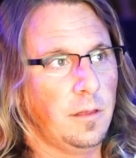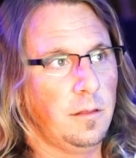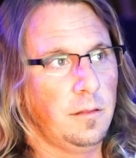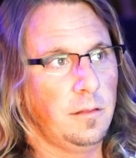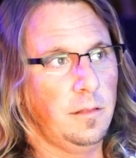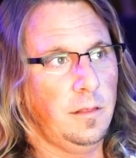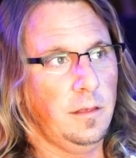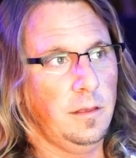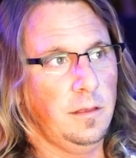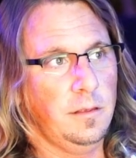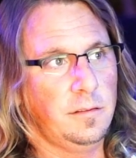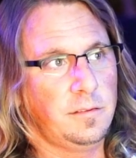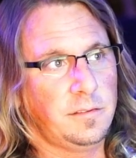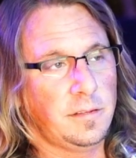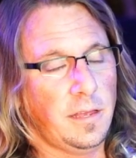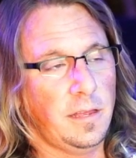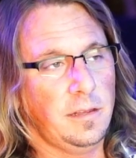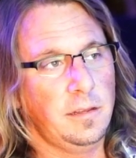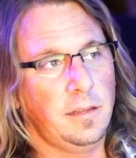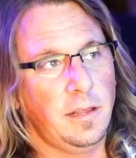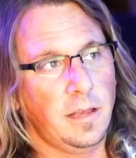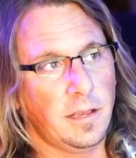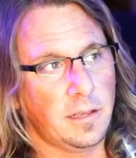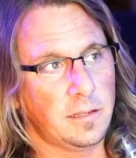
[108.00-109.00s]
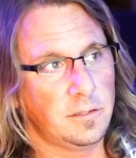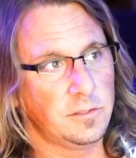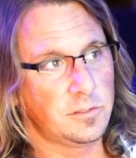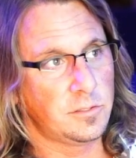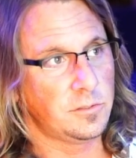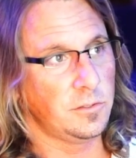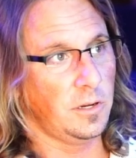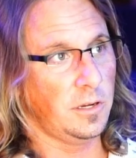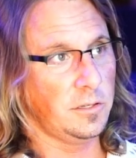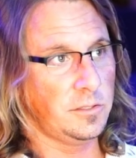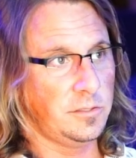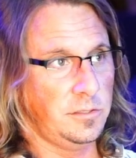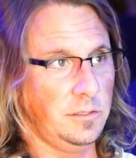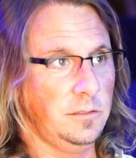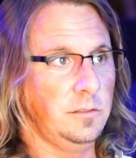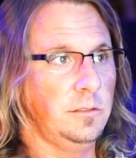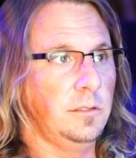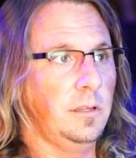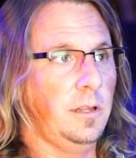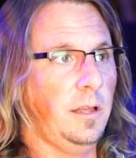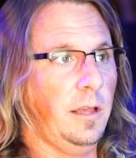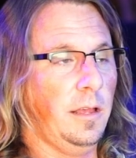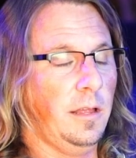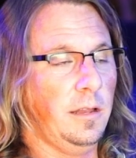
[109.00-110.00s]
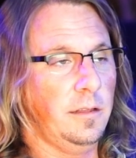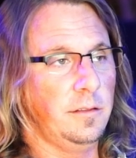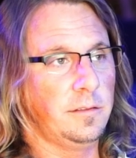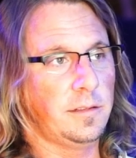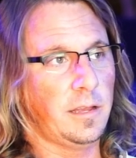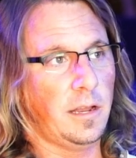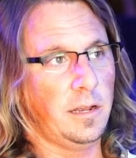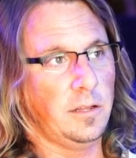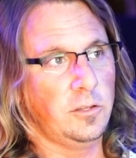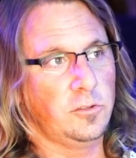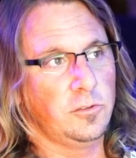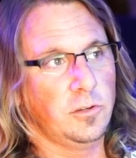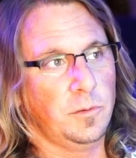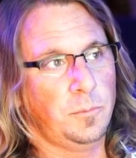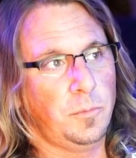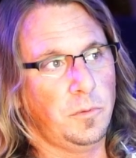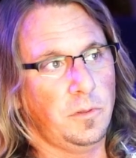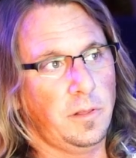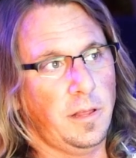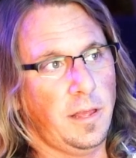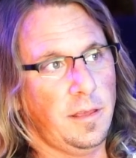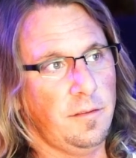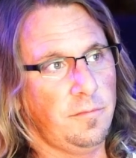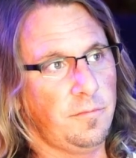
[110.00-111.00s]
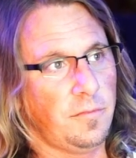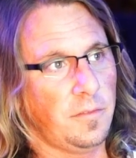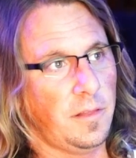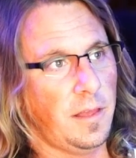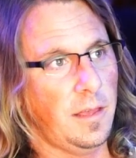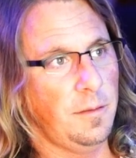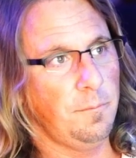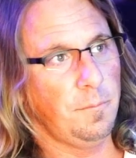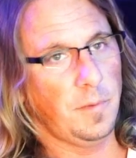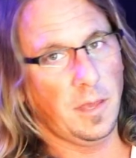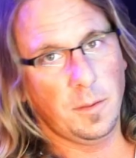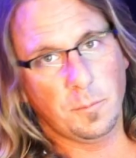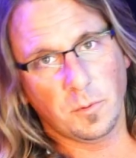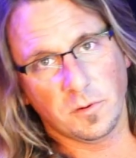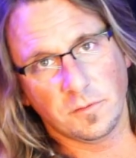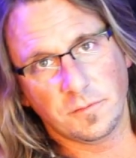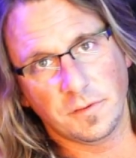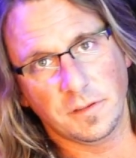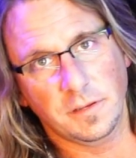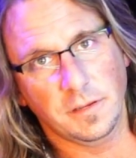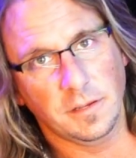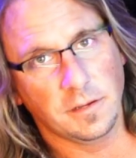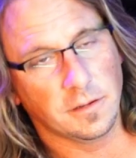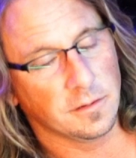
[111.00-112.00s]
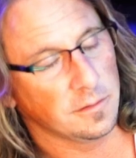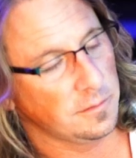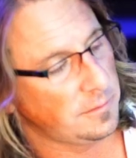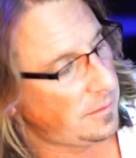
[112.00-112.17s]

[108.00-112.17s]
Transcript: the set neck construction, and it's got a AAA flame maple veneer.